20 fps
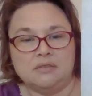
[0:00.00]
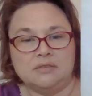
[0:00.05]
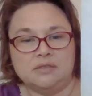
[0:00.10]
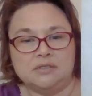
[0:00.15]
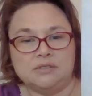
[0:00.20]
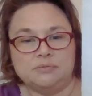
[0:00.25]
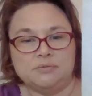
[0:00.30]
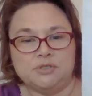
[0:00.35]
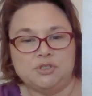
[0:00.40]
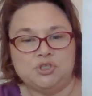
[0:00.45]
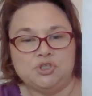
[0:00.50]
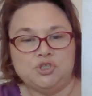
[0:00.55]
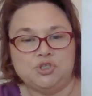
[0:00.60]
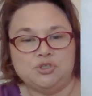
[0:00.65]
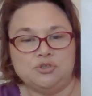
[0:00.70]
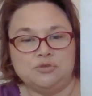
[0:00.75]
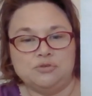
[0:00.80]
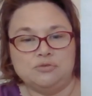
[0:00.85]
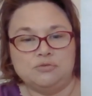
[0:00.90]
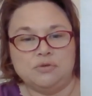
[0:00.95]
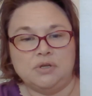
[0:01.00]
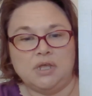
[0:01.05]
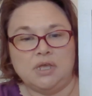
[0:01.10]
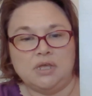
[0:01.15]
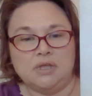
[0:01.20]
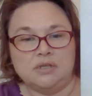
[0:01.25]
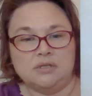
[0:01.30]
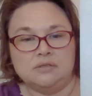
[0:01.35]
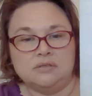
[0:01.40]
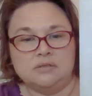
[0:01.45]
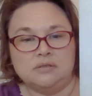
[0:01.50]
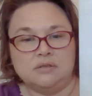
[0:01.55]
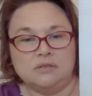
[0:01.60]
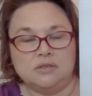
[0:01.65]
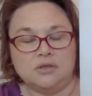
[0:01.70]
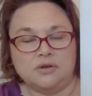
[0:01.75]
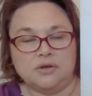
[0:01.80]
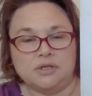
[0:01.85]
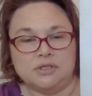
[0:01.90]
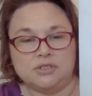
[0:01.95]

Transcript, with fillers: this was June, and they're going